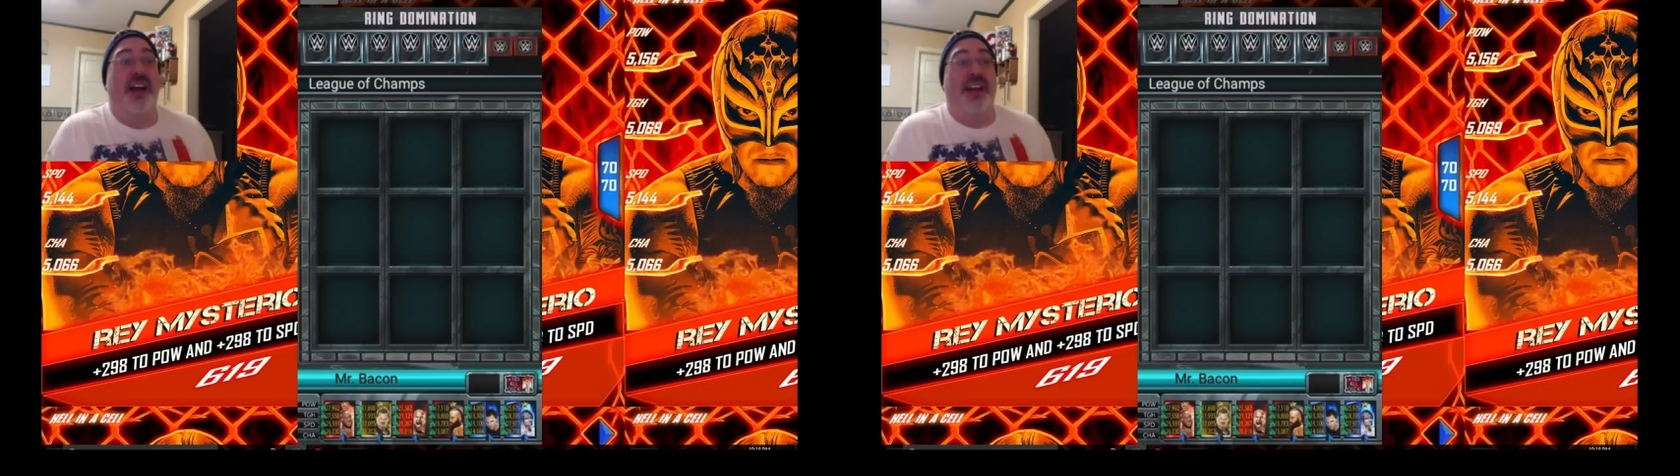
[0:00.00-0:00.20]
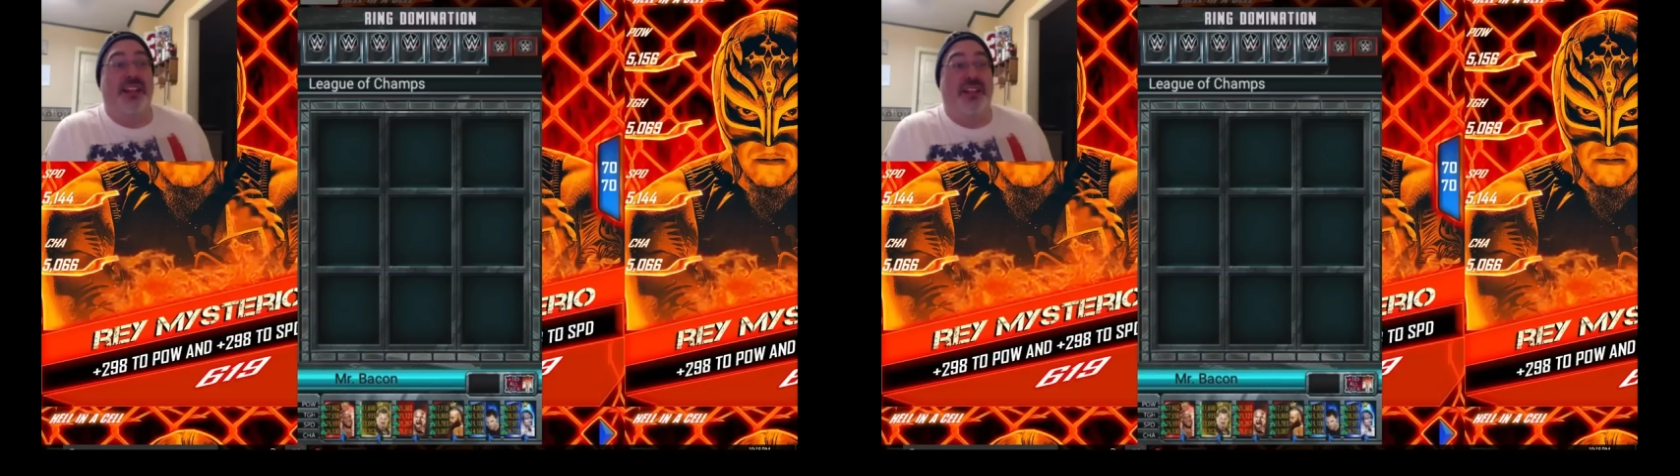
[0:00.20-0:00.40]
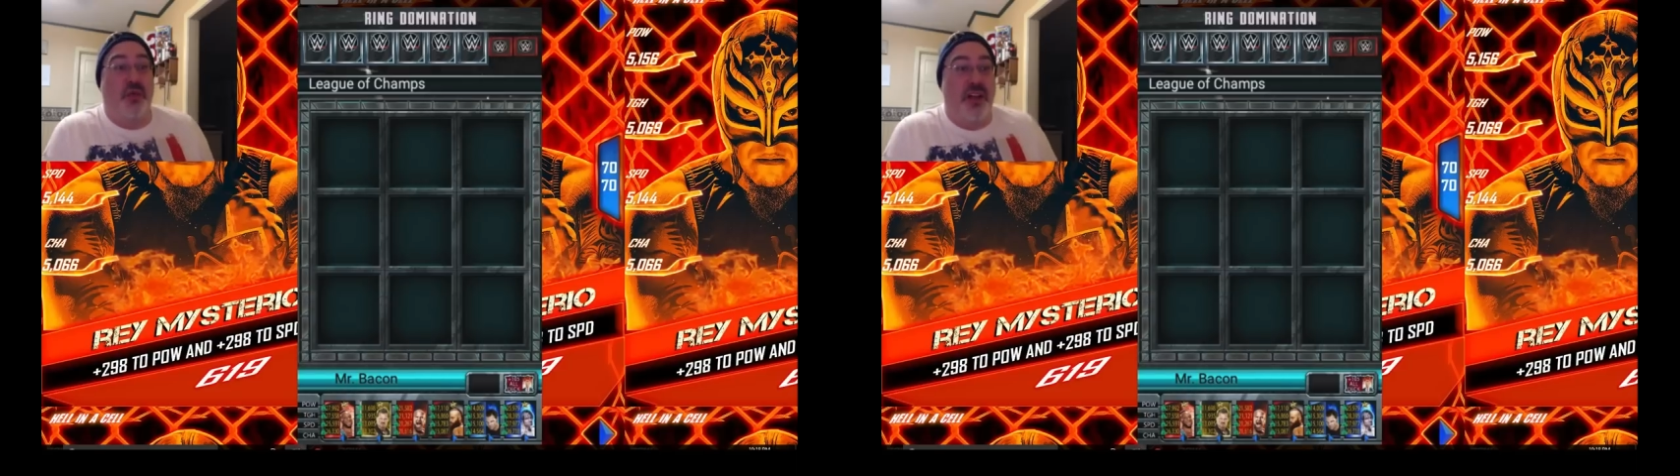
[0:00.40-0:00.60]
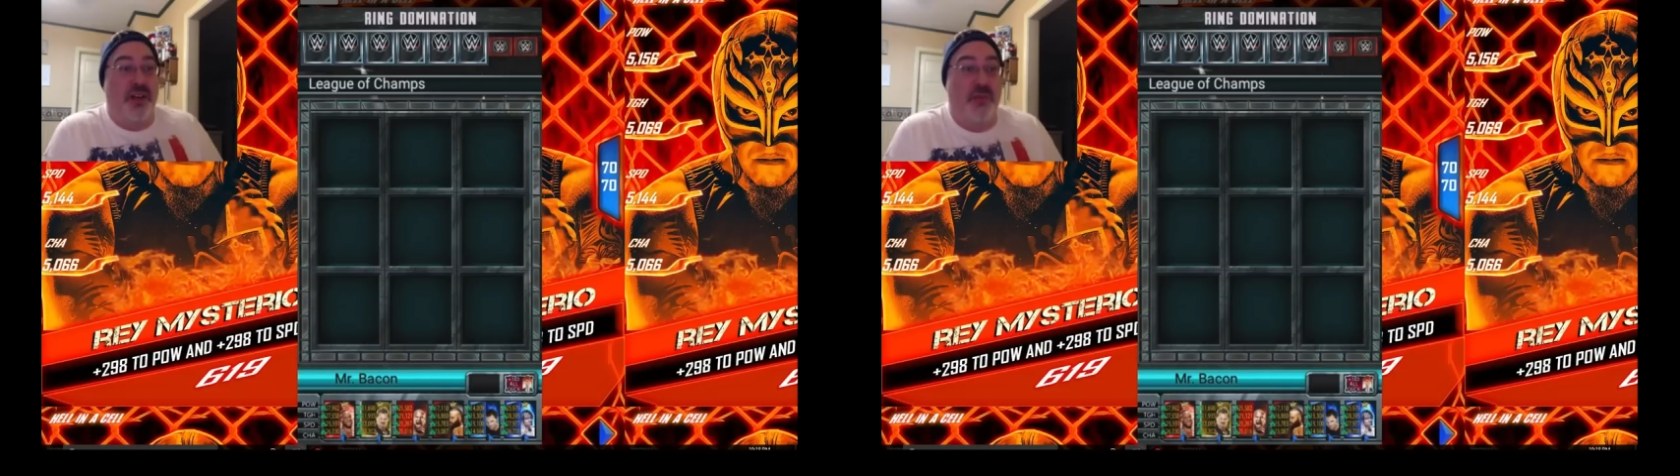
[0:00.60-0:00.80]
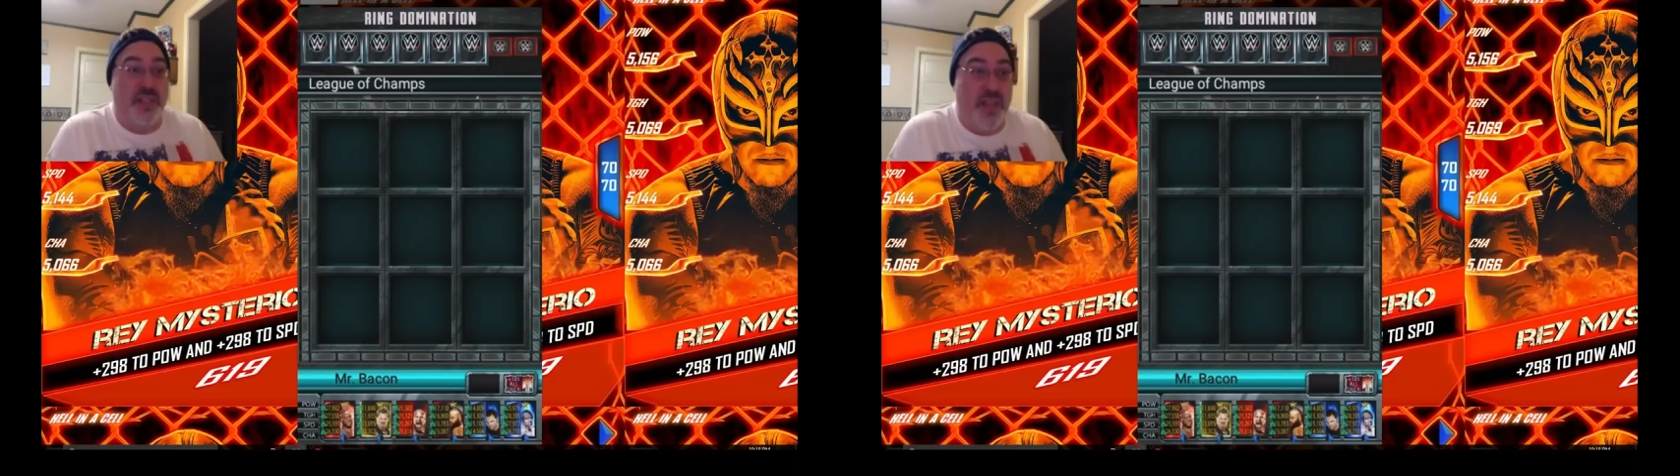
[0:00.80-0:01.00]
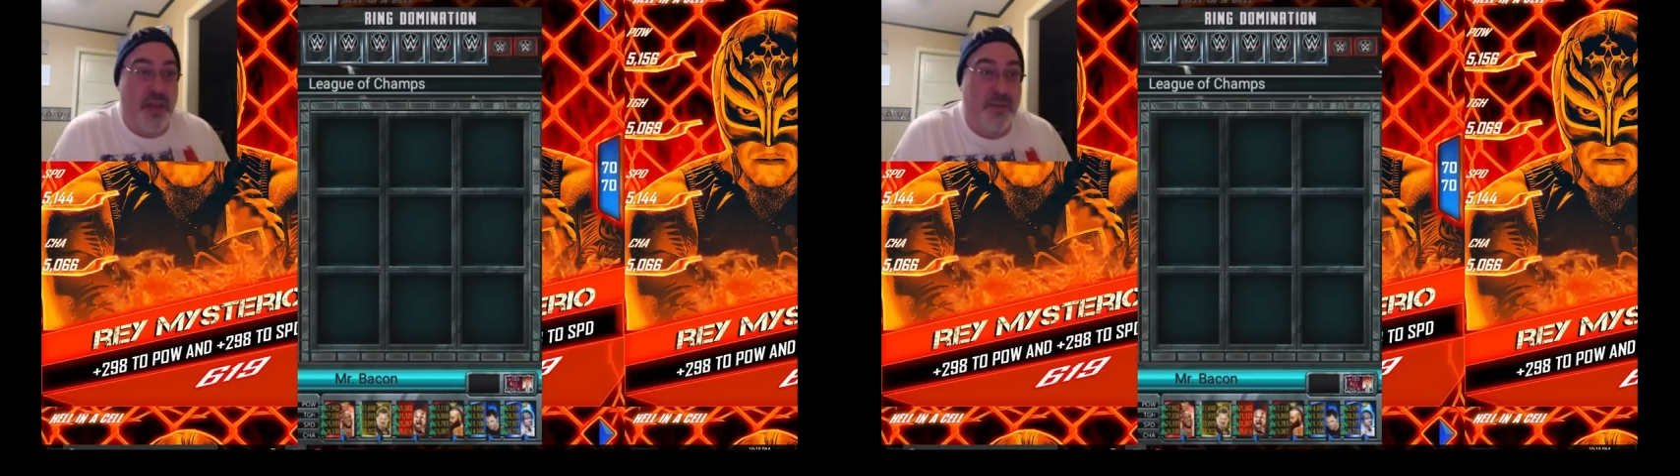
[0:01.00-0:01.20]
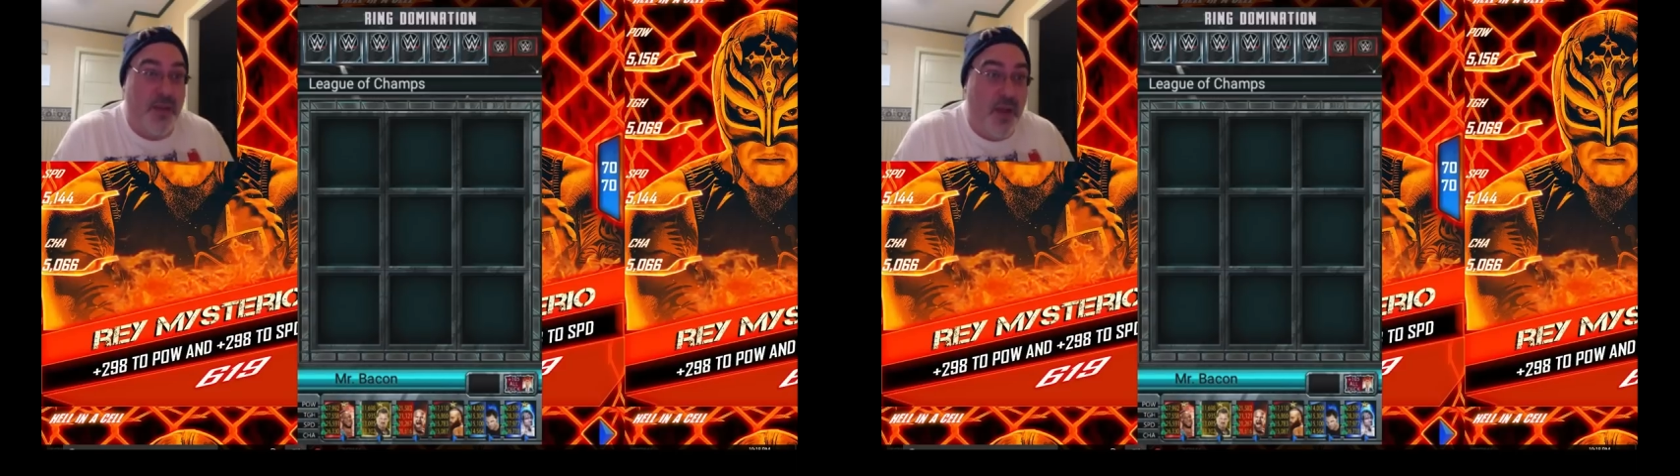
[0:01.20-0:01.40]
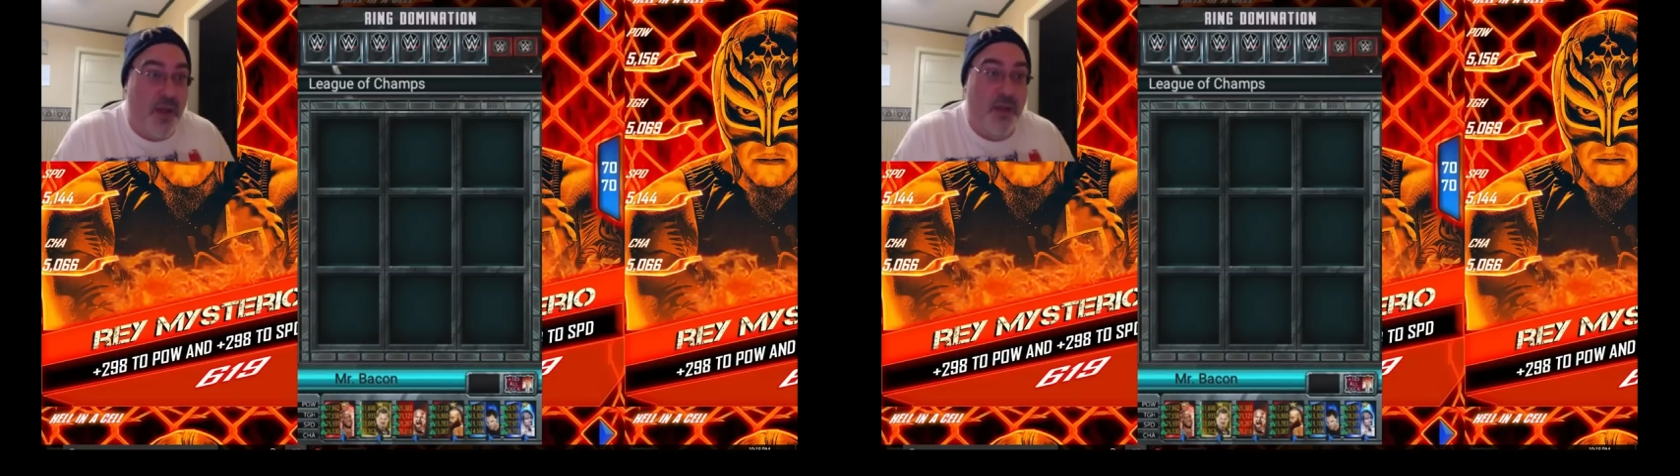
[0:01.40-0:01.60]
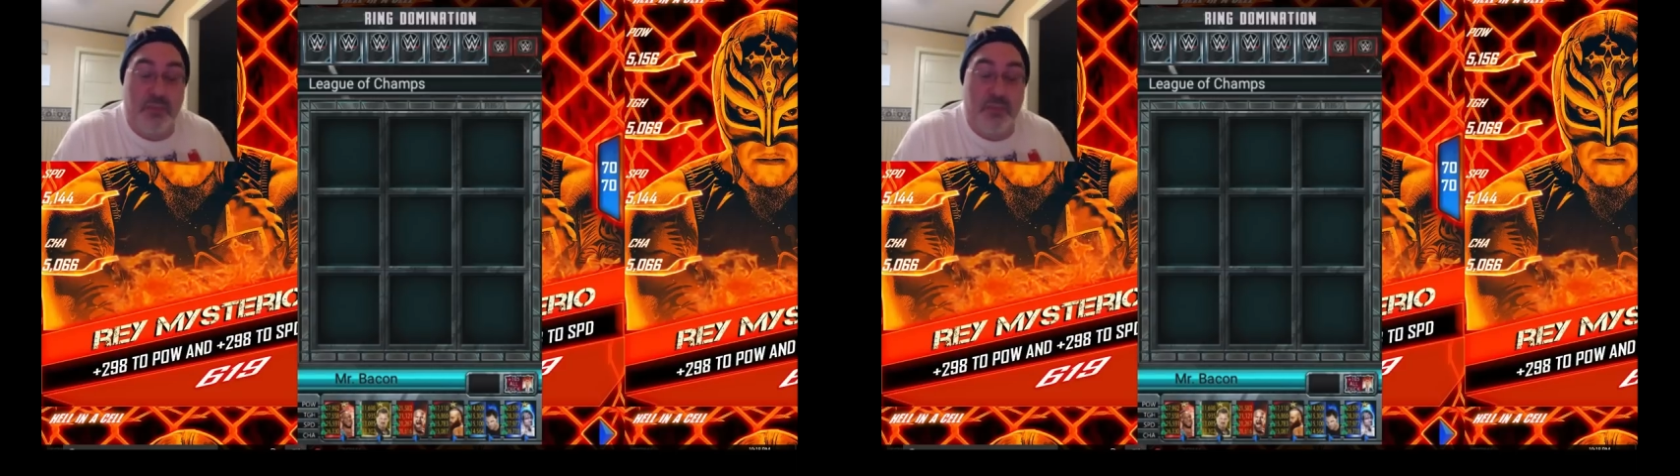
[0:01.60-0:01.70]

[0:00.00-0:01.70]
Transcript: the Twitter was like all